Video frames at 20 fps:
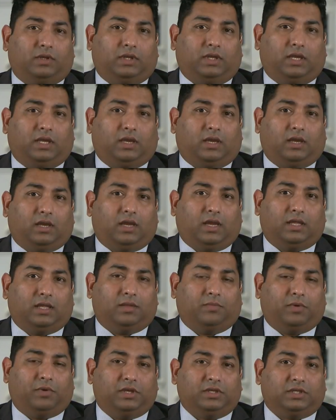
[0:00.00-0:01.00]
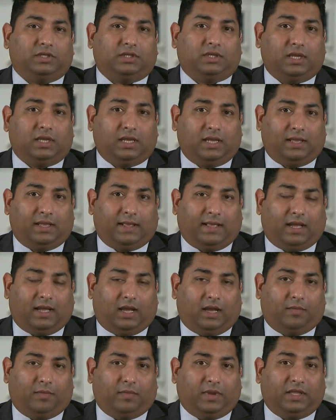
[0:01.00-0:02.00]
and the budget
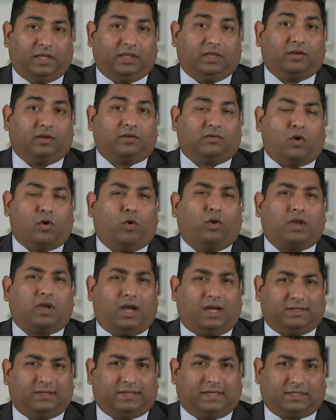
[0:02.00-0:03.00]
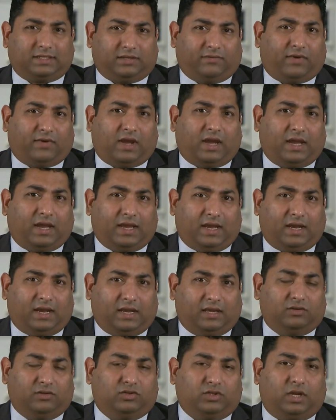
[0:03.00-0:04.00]
in the whole context of
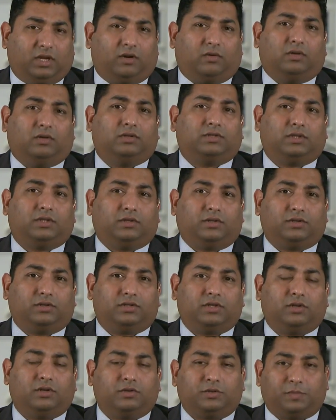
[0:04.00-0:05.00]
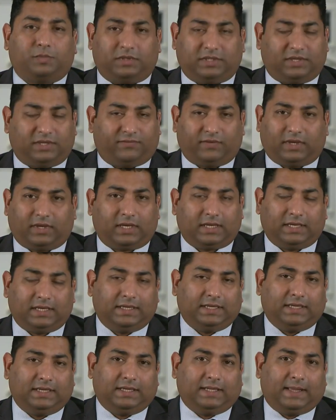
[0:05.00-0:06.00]
II in general. So mm-hmm. there's no specific
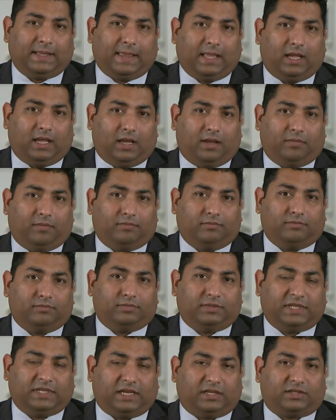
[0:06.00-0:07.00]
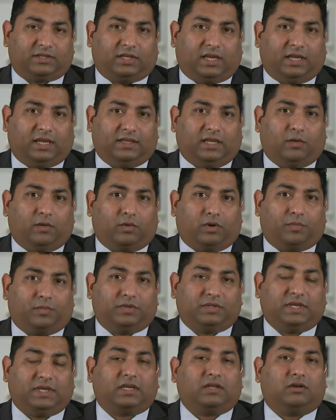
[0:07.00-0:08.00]
set aside that we're
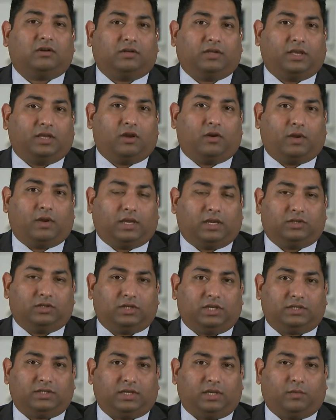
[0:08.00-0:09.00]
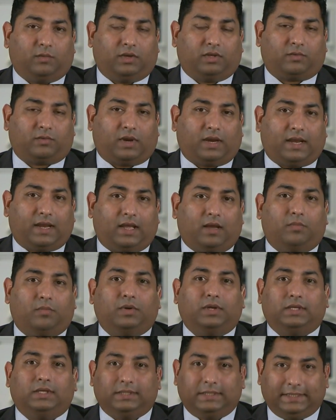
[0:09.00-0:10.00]
particularly going and chasing with right now.
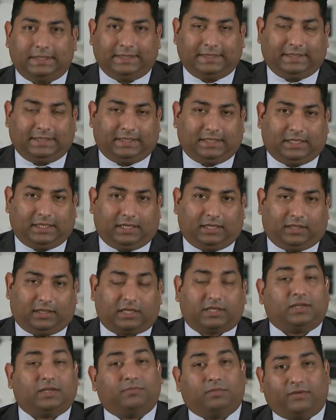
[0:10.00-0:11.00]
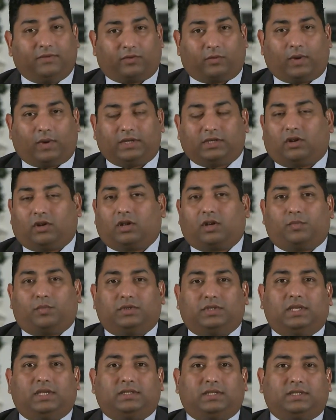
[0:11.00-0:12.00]
But like I said, if the right target
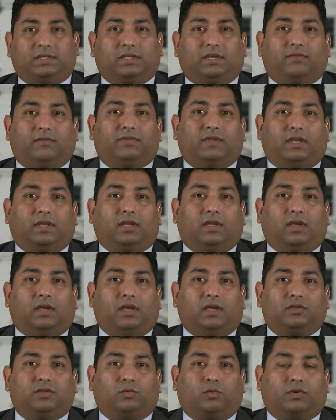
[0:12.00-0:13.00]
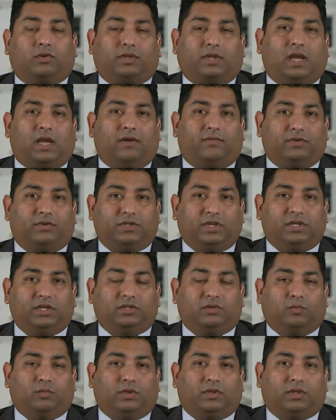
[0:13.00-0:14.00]
presents itself, then it's worth the
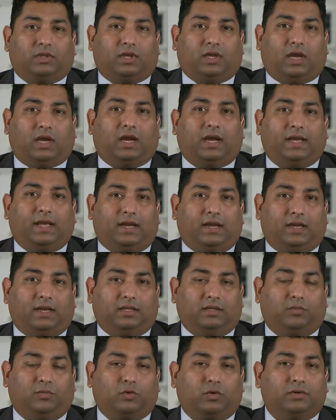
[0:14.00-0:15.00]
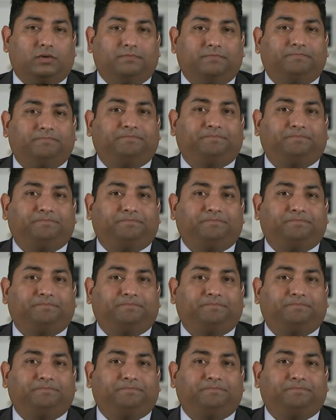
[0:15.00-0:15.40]
conversation with II and the board.